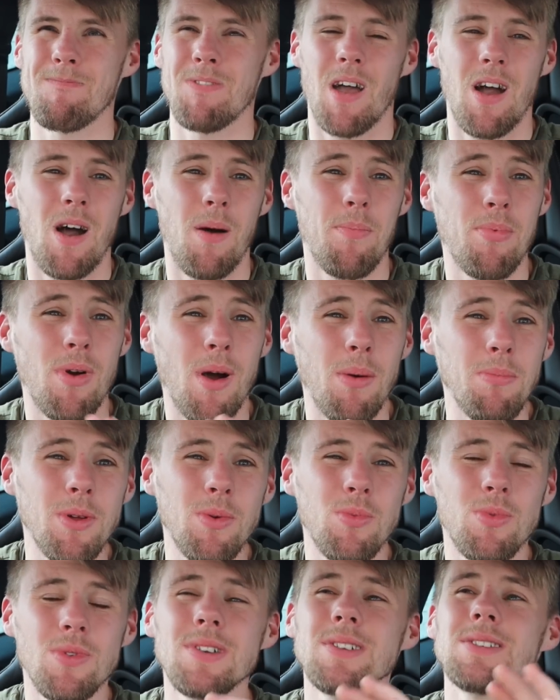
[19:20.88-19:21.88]
I probably
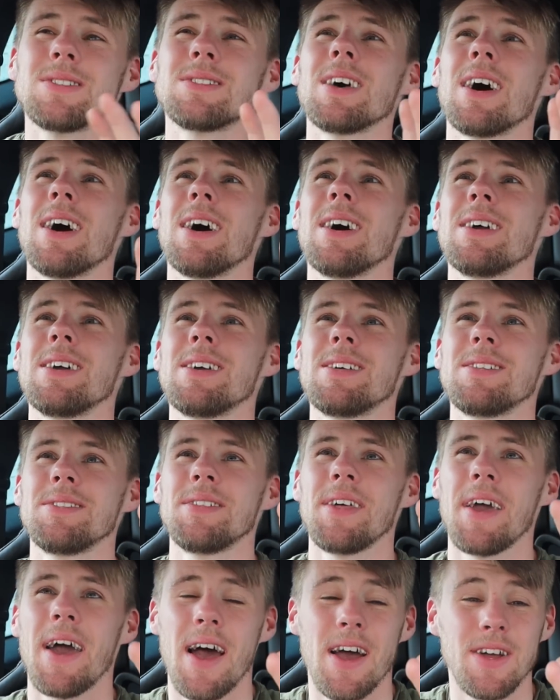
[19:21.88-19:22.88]
wouldn't say
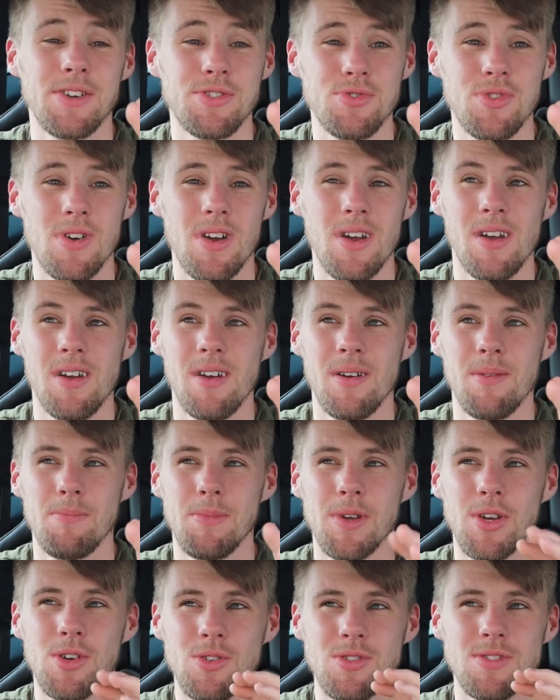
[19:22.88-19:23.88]
the Astra
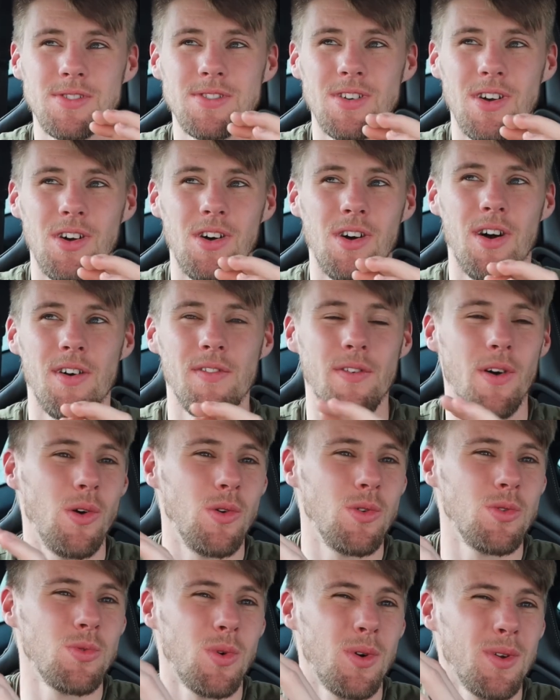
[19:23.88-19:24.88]
because I've
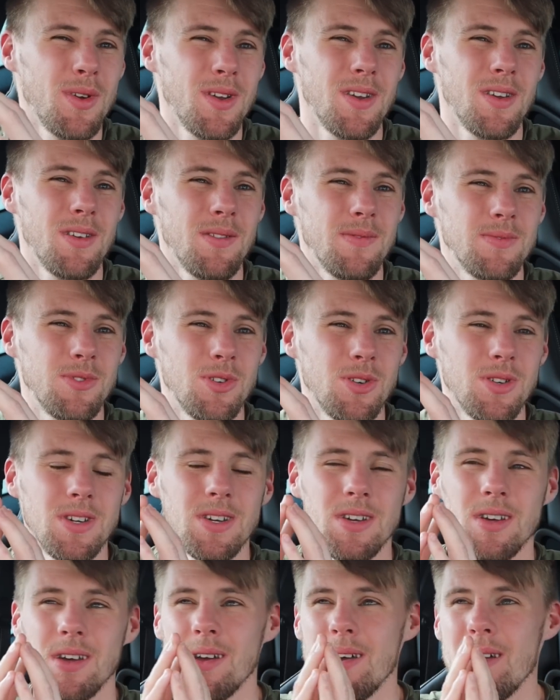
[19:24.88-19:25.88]
owned one and I've done
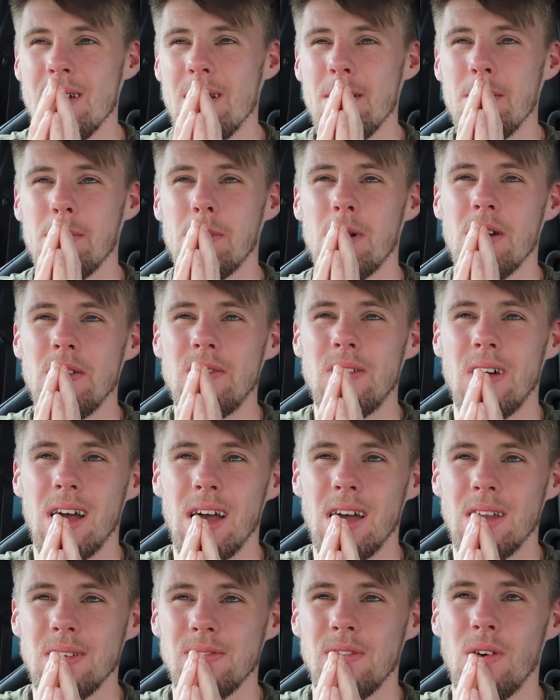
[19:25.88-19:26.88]
it, but if I
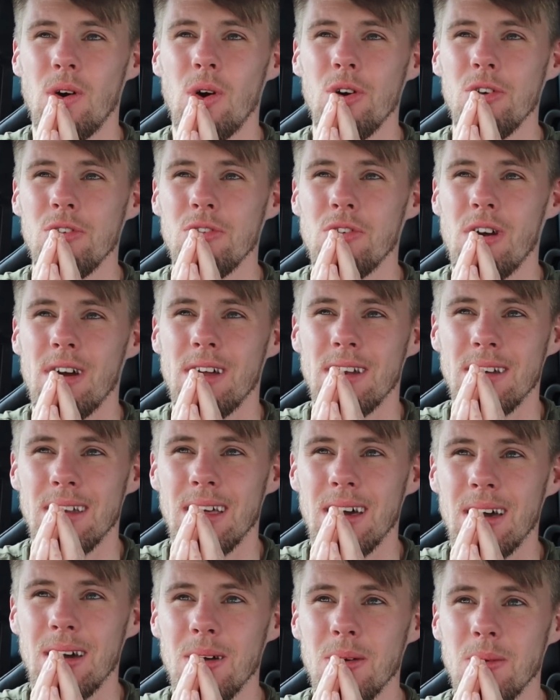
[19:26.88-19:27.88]
had 5 grand
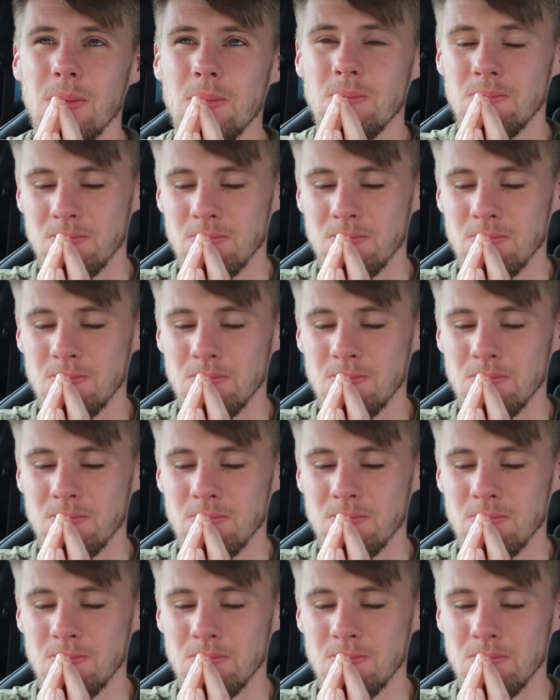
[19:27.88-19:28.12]
now,